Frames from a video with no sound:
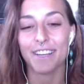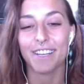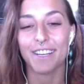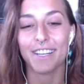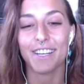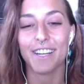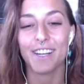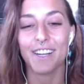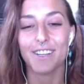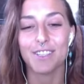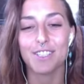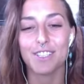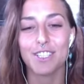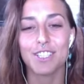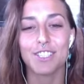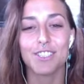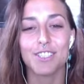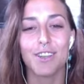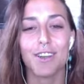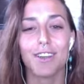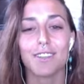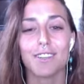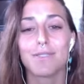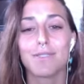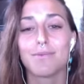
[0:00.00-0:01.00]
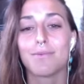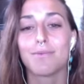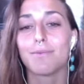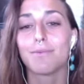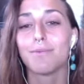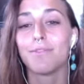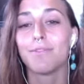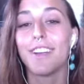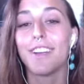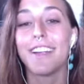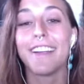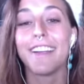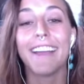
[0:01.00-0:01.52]
you know, she talks
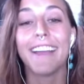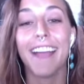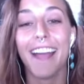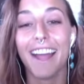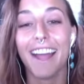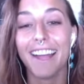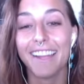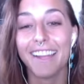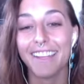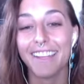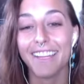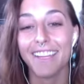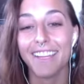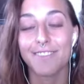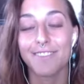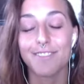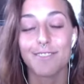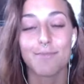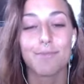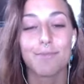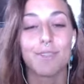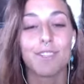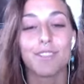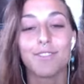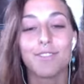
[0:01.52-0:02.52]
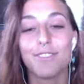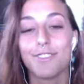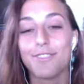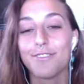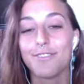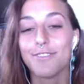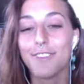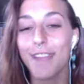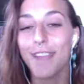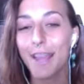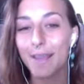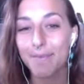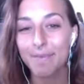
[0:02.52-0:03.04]
very highly of her beautiful
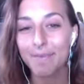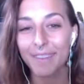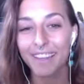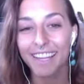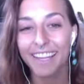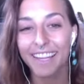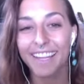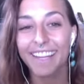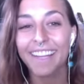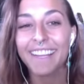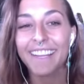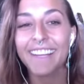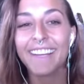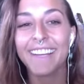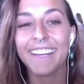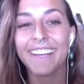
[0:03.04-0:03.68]
family,